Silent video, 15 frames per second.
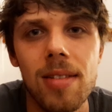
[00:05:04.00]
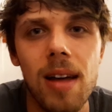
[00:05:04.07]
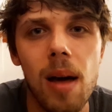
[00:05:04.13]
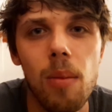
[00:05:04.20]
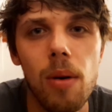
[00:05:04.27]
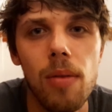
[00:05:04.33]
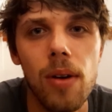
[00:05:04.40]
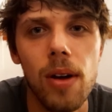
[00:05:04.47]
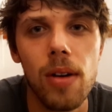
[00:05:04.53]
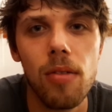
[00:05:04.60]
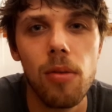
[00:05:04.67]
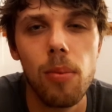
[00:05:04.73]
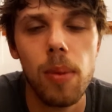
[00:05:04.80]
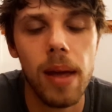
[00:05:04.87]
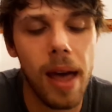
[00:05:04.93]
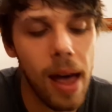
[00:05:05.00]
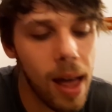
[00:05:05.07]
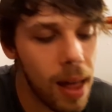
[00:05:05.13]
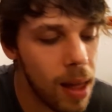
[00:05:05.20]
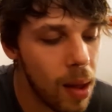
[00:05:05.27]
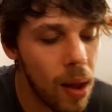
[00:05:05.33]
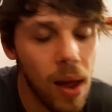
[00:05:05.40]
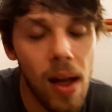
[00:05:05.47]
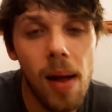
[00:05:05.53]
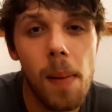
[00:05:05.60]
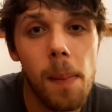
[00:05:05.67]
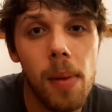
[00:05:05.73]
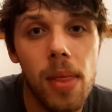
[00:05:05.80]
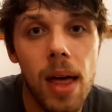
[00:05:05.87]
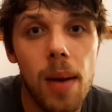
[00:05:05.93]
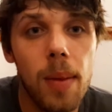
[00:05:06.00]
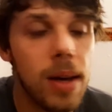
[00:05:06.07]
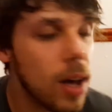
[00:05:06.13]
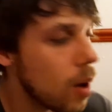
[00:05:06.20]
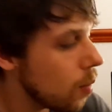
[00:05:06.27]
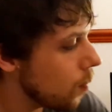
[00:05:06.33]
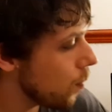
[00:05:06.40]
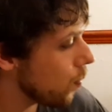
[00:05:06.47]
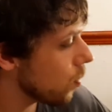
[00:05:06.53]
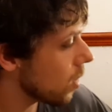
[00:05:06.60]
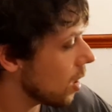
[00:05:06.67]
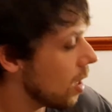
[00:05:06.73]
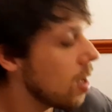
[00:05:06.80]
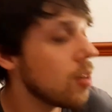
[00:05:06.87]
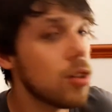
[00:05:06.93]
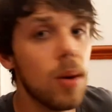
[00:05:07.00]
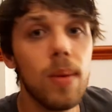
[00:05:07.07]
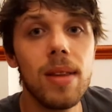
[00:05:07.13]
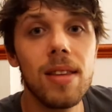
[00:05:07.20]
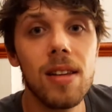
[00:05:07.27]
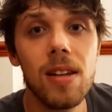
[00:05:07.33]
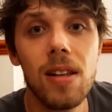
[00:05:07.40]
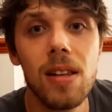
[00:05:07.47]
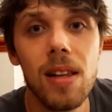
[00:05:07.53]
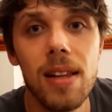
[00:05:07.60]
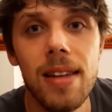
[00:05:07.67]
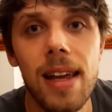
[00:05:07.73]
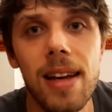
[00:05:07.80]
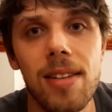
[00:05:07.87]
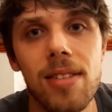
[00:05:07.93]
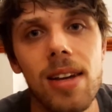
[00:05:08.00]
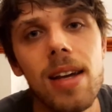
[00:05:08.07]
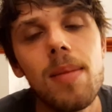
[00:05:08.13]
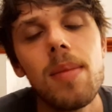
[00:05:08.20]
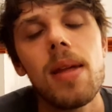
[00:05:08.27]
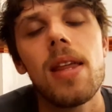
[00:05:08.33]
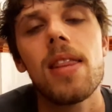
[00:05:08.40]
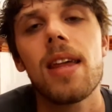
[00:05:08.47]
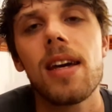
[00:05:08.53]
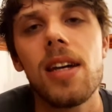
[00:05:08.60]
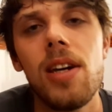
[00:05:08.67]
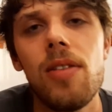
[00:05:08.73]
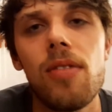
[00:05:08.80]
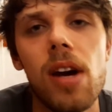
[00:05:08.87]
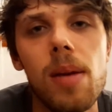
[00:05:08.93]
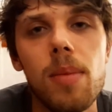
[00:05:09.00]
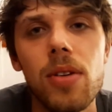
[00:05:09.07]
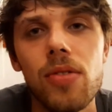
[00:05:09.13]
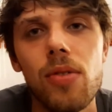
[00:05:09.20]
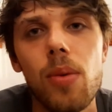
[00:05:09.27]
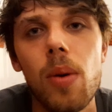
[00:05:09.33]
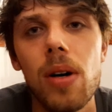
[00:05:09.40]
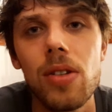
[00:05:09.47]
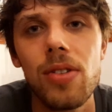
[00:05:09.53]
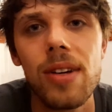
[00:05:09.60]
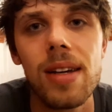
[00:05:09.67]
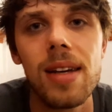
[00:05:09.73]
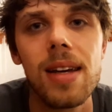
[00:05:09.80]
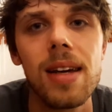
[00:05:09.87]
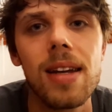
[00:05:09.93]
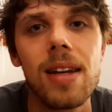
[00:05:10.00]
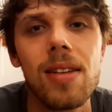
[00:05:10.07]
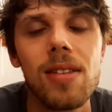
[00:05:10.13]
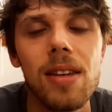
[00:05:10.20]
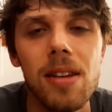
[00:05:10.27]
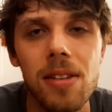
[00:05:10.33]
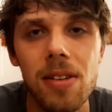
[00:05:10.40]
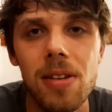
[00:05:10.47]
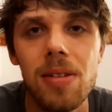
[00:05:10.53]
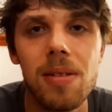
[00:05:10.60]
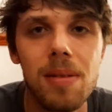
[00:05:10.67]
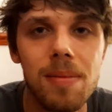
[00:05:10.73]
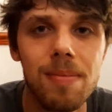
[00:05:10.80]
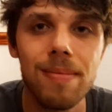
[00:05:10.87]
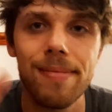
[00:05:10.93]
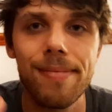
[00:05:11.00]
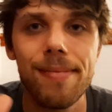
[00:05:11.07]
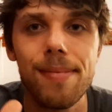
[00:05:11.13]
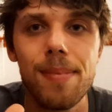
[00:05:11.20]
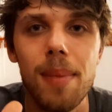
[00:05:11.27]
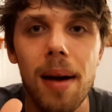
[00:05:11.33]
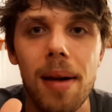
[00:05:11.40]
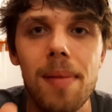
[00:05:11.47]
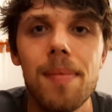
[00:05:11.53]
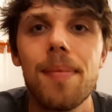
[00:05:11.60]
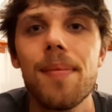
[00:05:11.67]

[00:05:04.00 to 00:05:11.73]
time we've heard from Pierre. But there we go. So until next time, thank you very much for watching, and I'll see you soon. Bye.